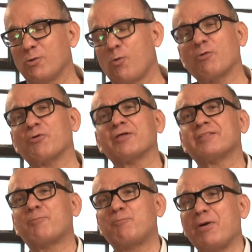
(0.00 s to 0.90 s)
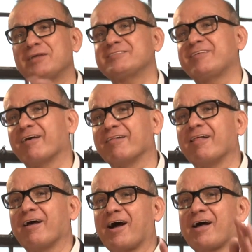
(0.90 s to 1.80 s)
Well, the best deal
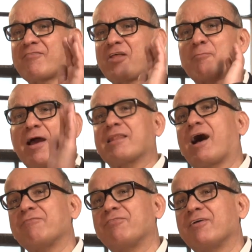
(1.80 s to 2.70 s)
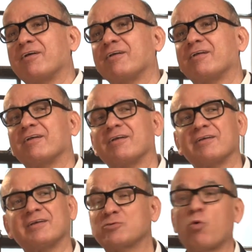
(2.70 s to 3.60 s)
I've ever done in my life
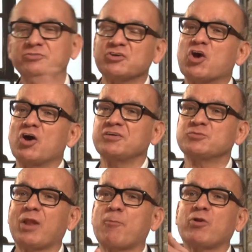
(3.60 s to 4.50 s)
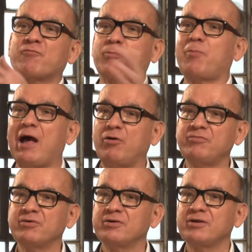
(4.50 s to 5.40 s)
is Hawes & Curtis. Well, I bought it for a pound,